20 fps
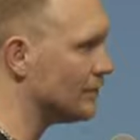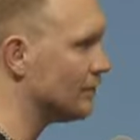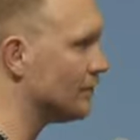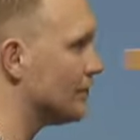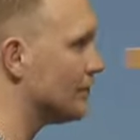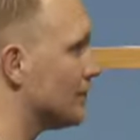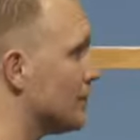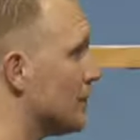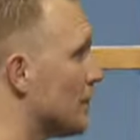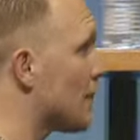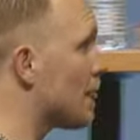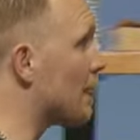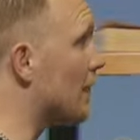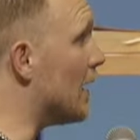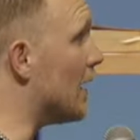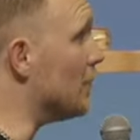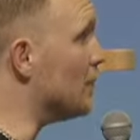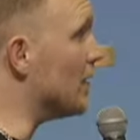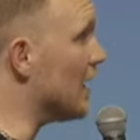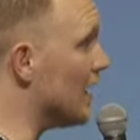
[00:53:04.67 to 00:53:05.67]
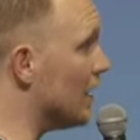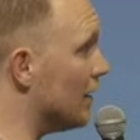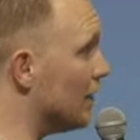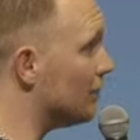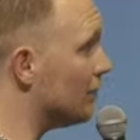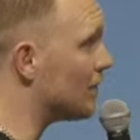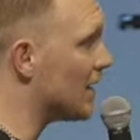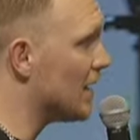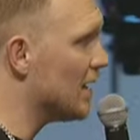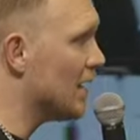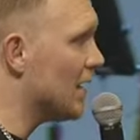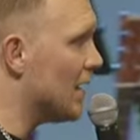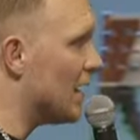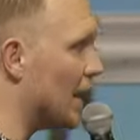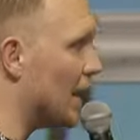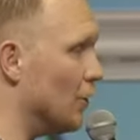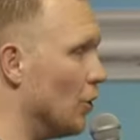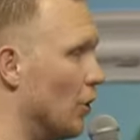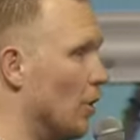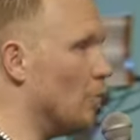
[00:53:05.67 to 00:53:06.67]
Amen. Amen.
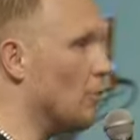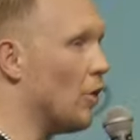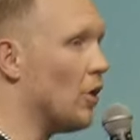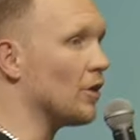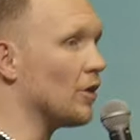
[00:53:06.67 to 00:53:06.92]
I know I'm